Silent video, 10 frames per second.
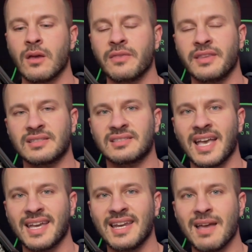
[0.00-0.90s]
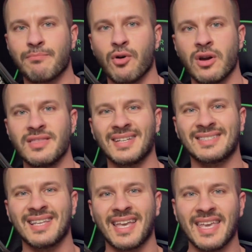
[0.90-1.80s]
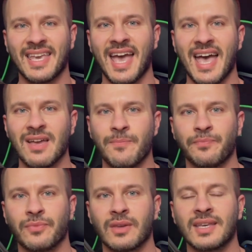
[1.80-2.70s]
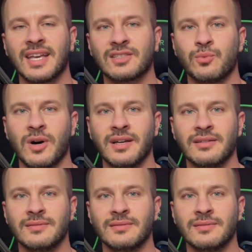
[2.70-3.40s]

The second I brought in the second cat, guess what?